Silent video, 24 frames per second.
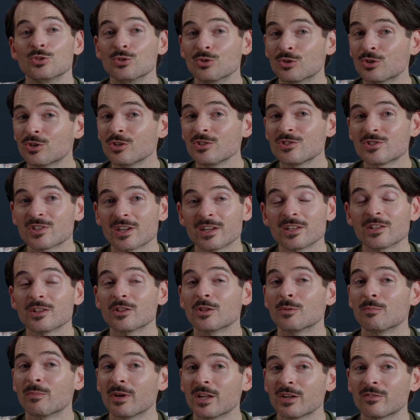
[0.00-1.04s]
You could say
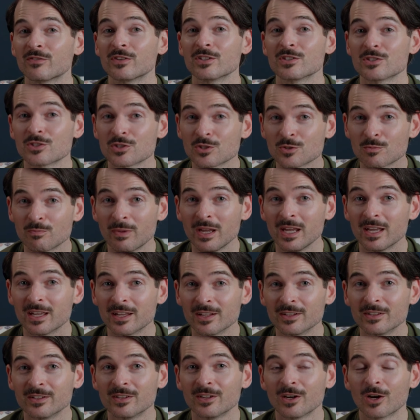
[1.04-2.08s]
that the benefits
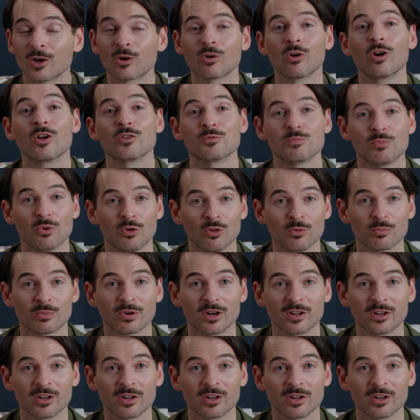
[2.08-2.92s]
span across both